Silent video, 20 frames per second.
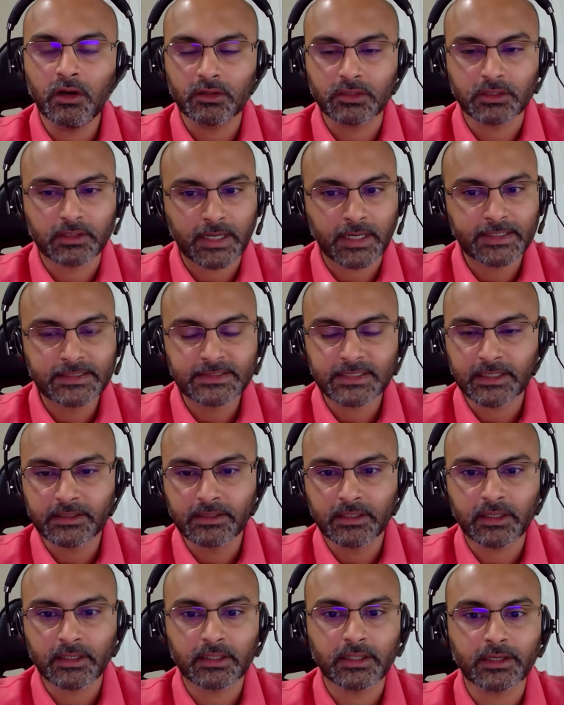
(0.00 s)
On the right
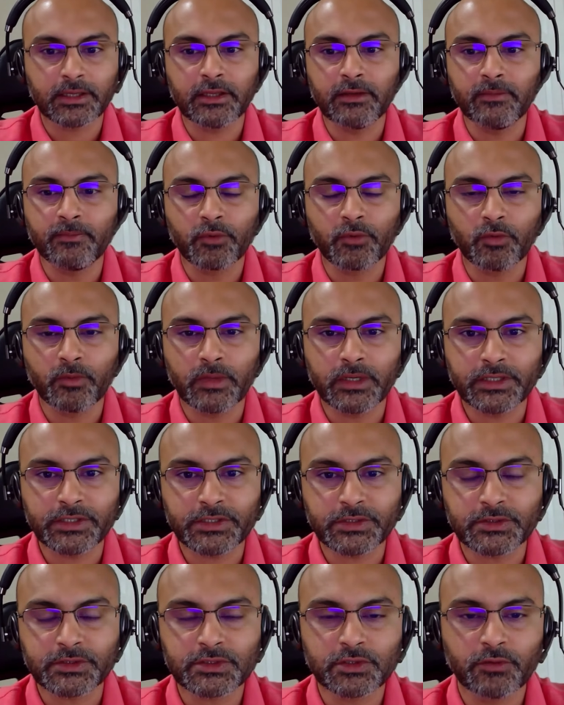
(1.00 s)
side, there are like improvement
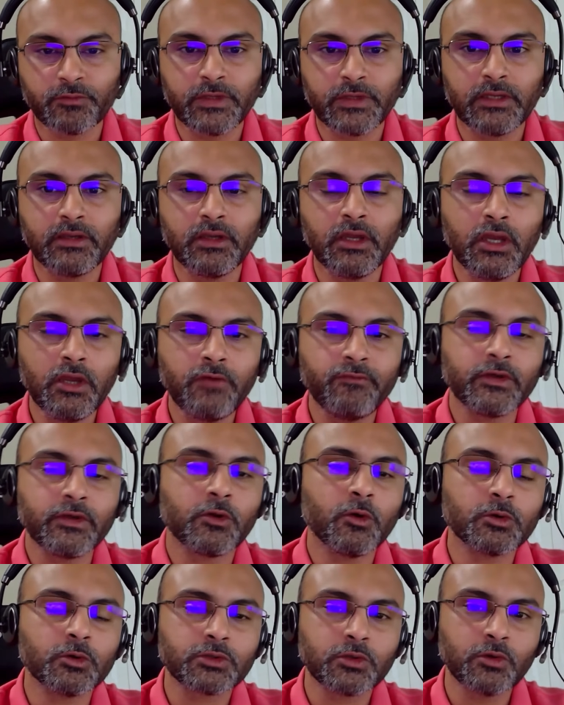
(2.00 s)
issues. So we
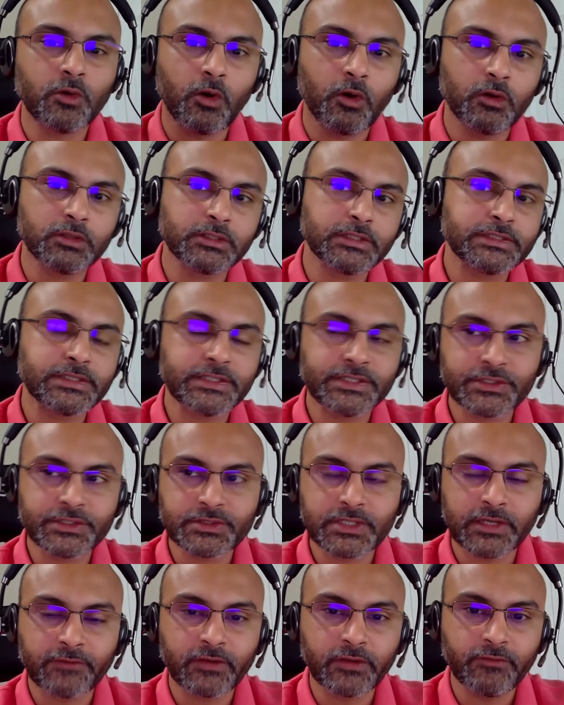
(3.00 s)
go through all these
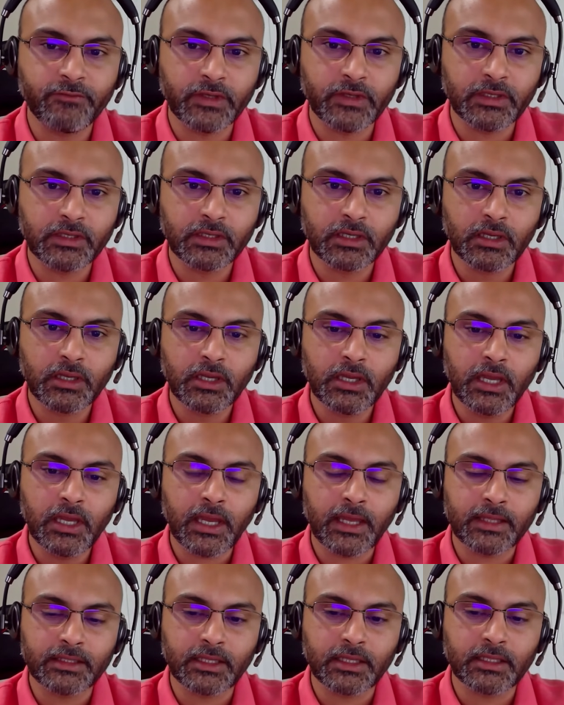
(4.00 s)
issues every week
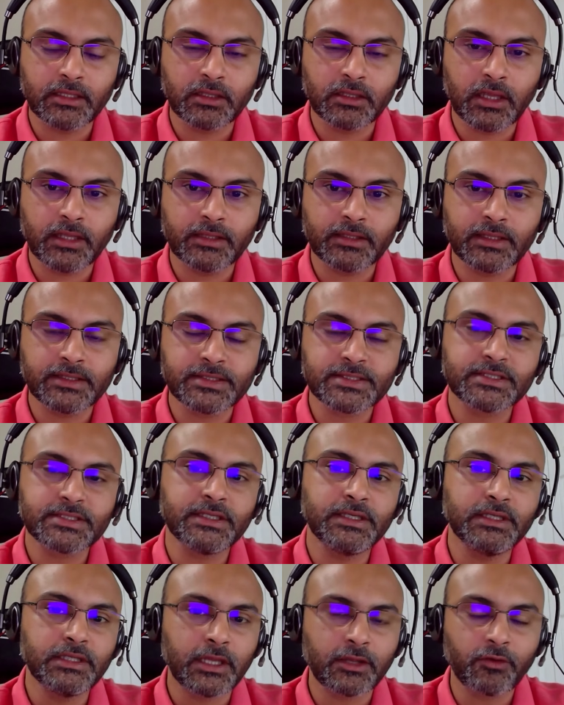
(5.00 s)
and then
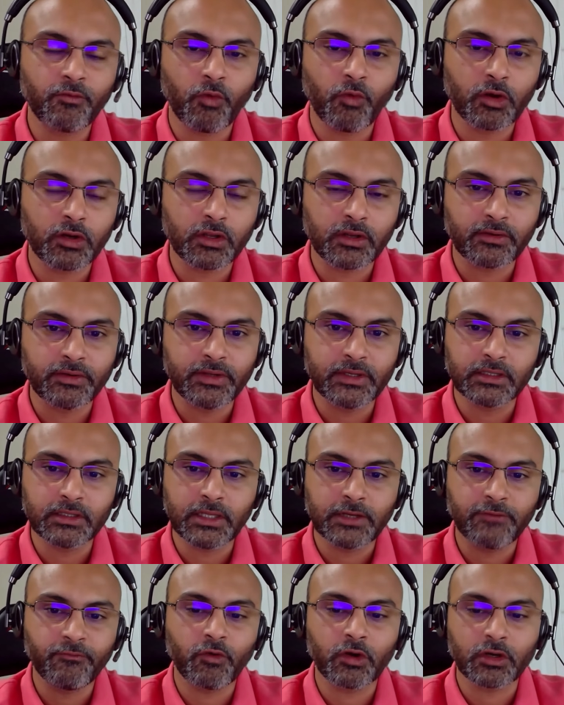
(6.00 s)
see like what are
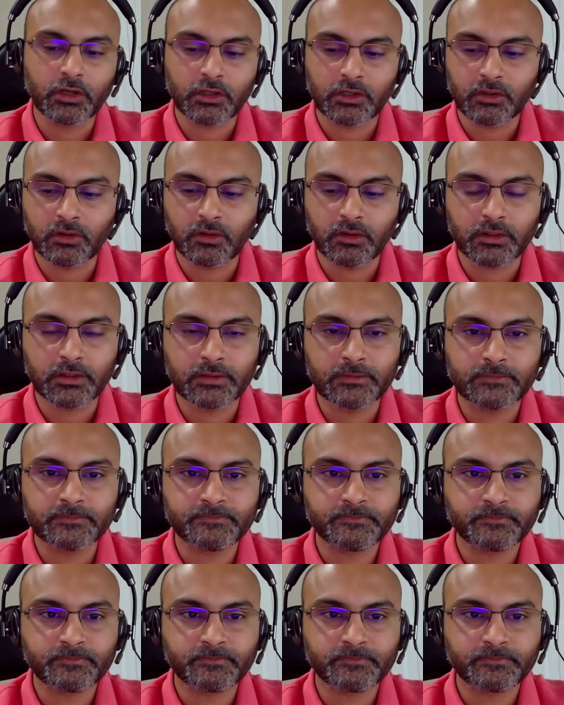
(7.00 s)
real and what are not.